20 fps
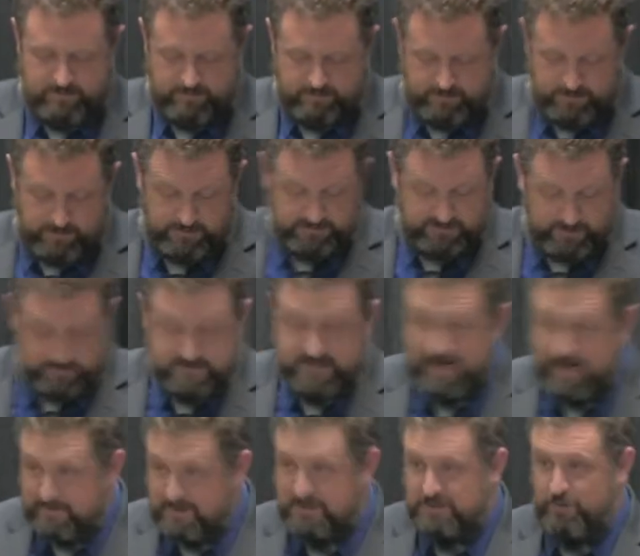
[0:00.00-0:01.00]
You know,
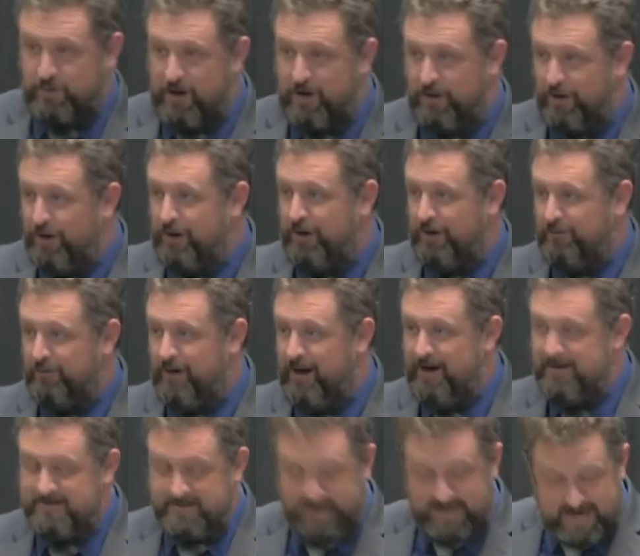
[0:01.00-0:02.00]
sometimes it's well earned,
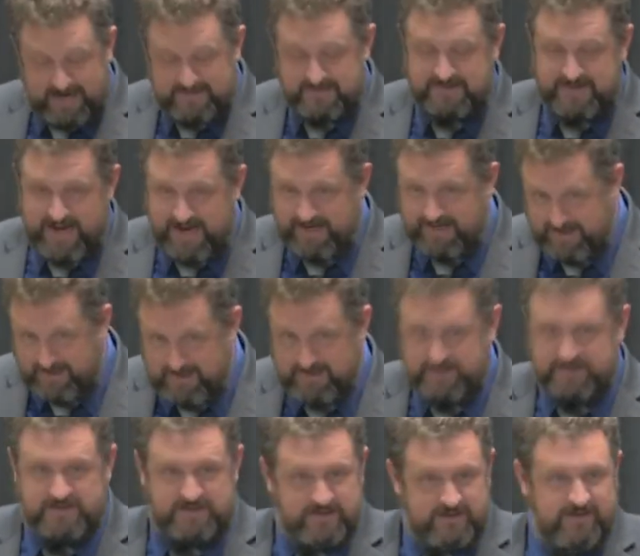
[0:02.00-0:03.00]
right? In the case of
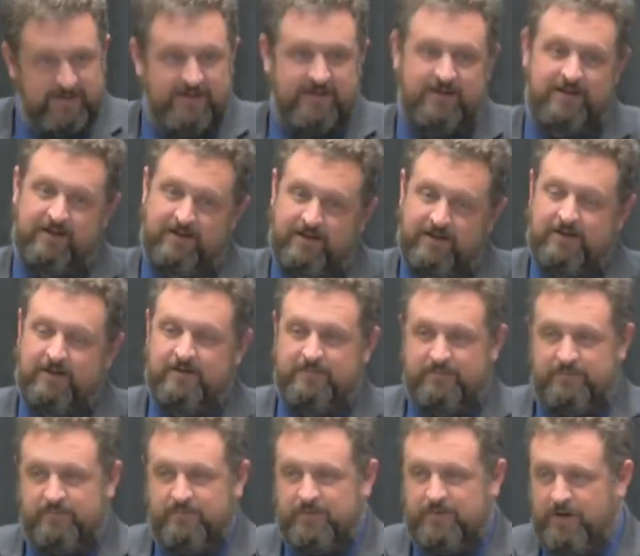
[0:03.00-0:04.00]
Zacchaeus,
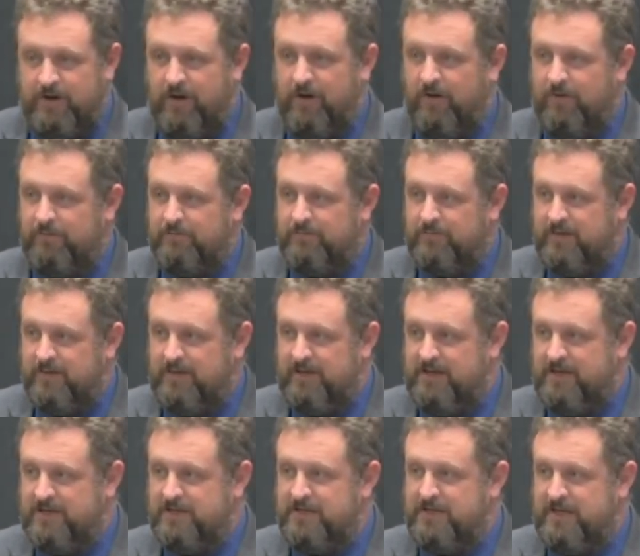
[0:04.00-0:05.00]
you know,
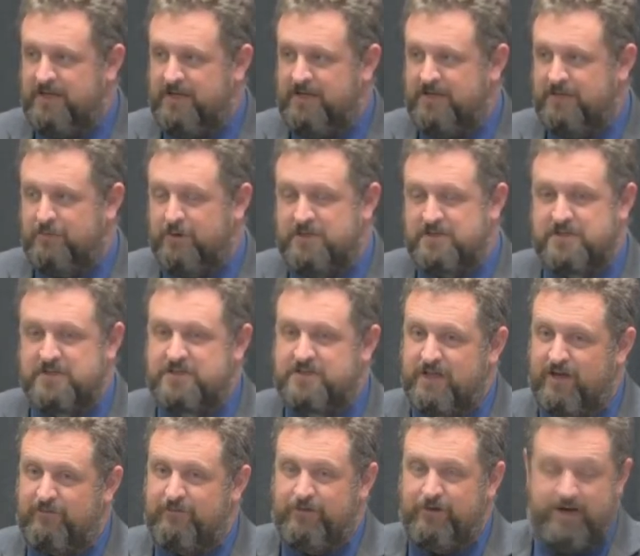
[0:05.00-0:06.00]
he didn't he did, wasn't
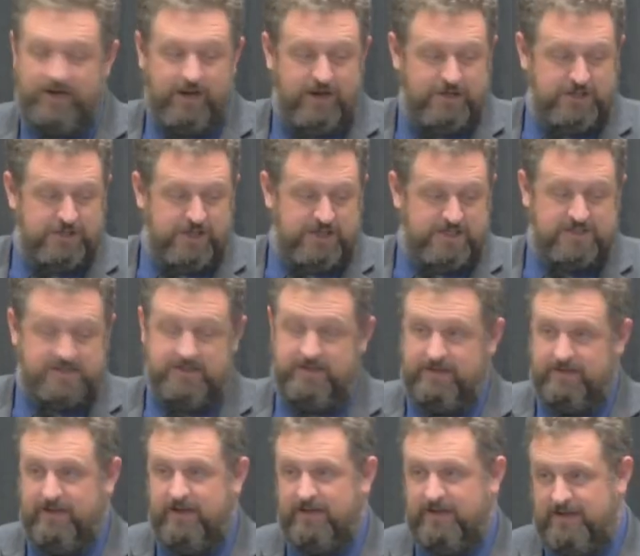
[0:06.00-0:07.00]
suffering
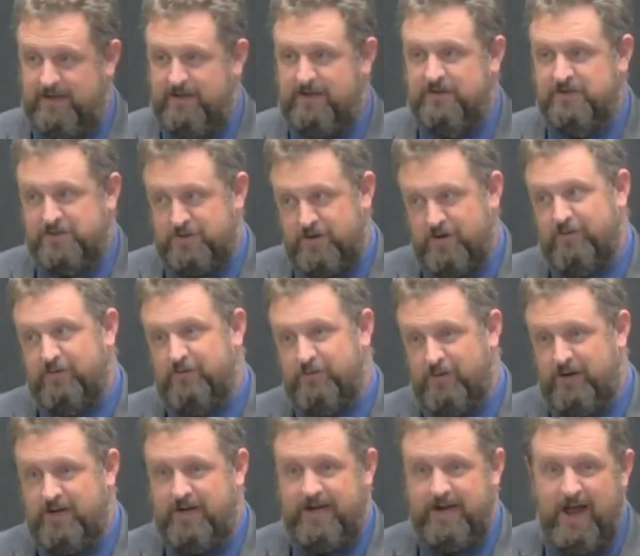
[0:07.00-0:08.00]
unjustly. Like he deserved
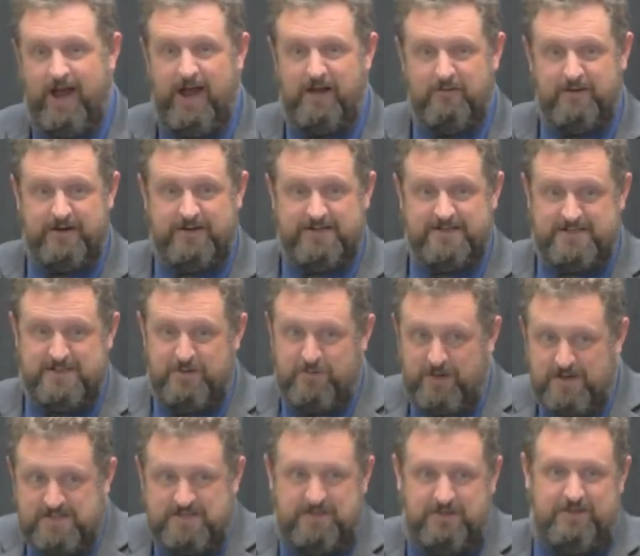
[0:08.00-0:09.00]
what he got, right? Because he
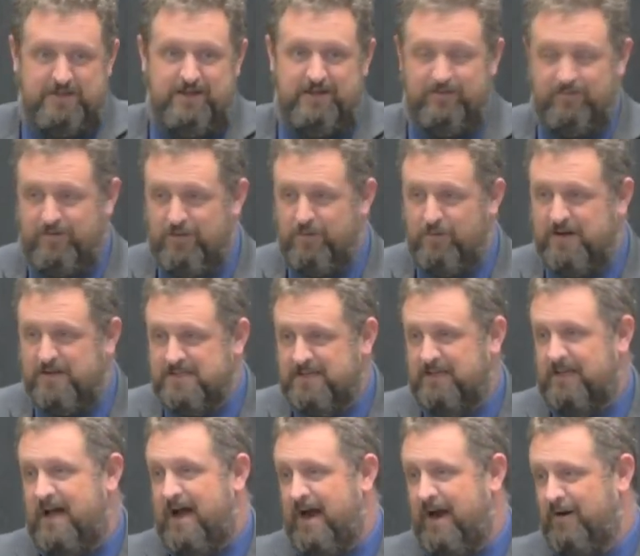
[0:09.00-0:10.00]
was a thief, he was a
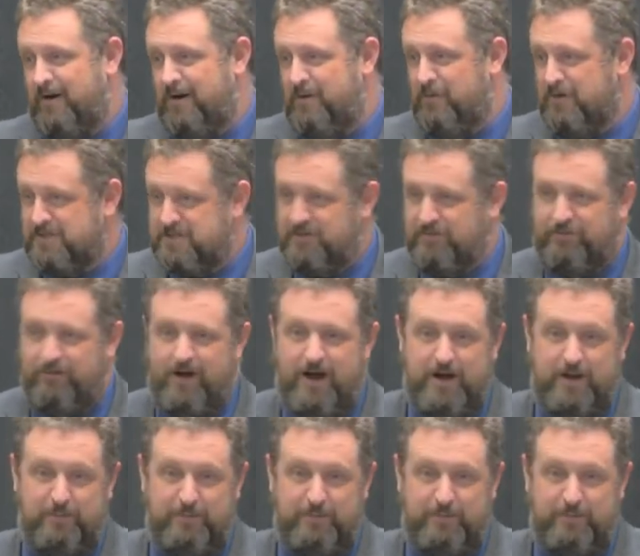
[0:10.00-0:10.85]
liar, he was defrauding